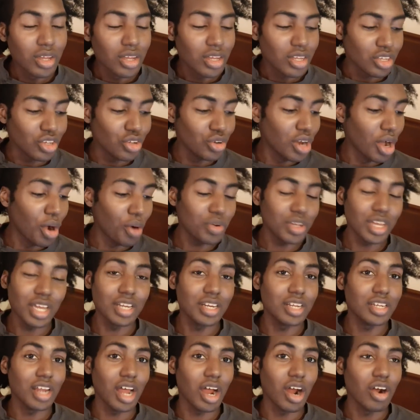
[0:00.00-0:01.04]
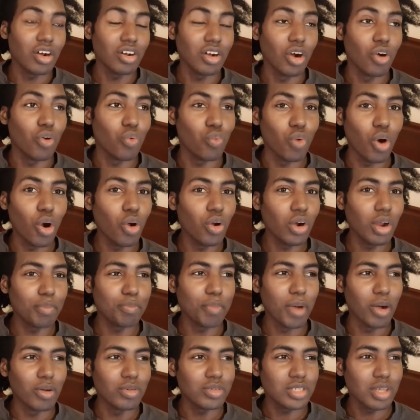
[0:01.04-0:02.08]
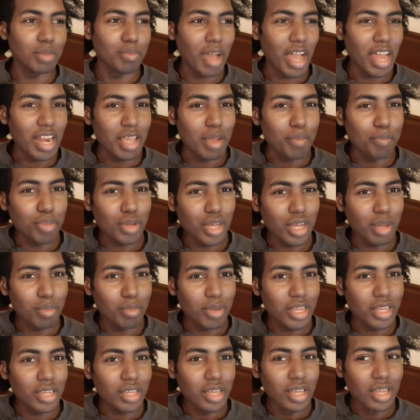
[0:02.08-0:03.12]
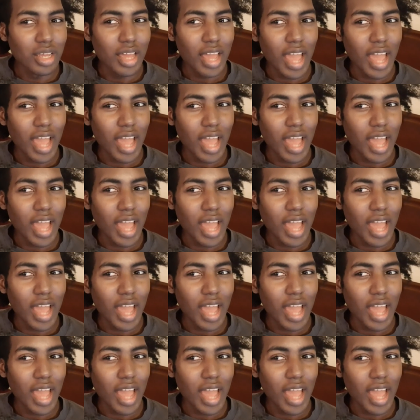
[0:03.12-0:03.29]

You don't get the darn gone roll up on somebody in public